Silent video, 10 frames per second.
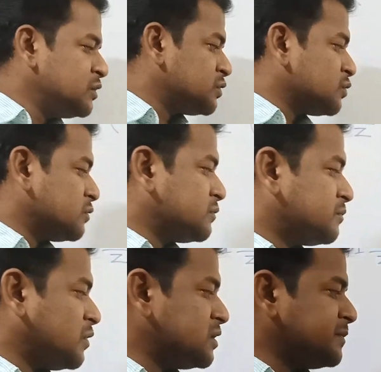so
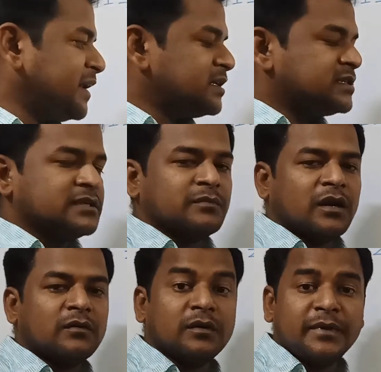plus minus symbol
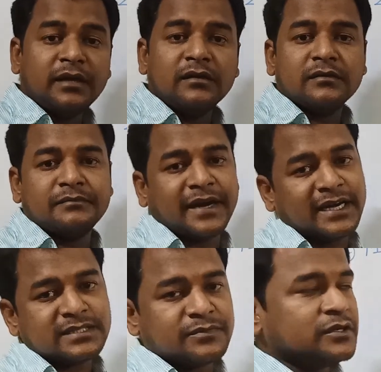will be
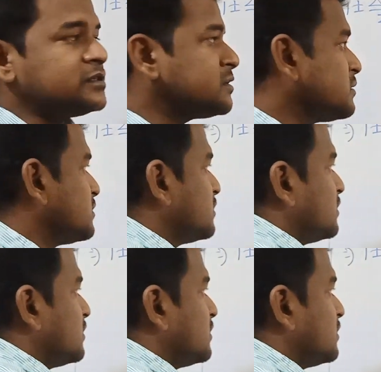minus plus